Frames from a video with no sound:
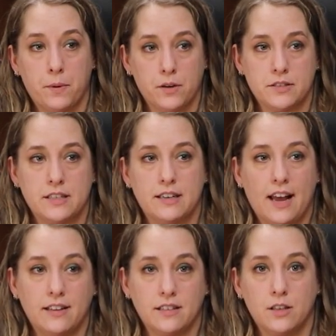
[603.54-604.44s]
person
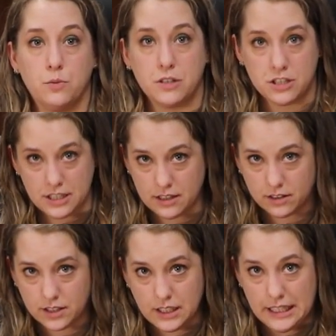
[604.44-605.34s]
as a human
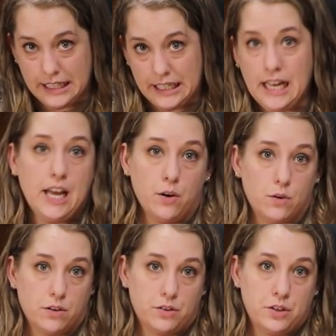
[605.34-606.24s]
shield in
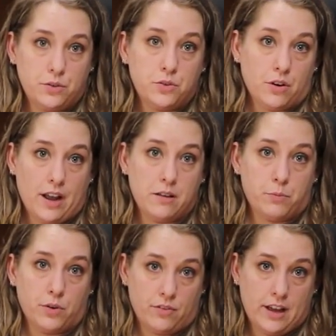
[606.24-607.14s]
order to try and
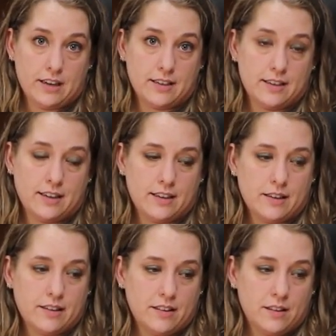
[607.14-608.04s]
prevent
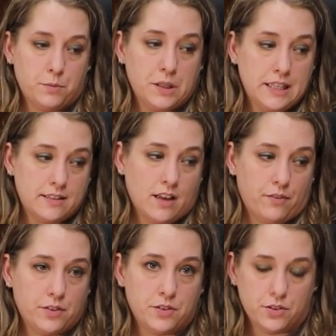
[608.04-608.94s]
uh, the police
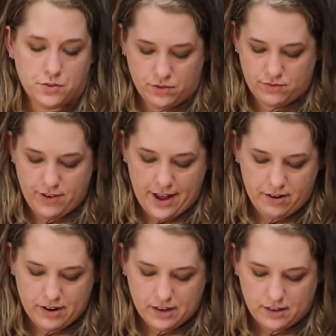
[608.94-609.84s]
officers from
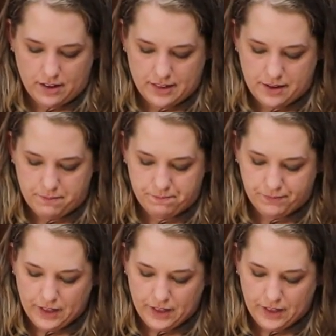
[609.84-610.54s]
firing on them.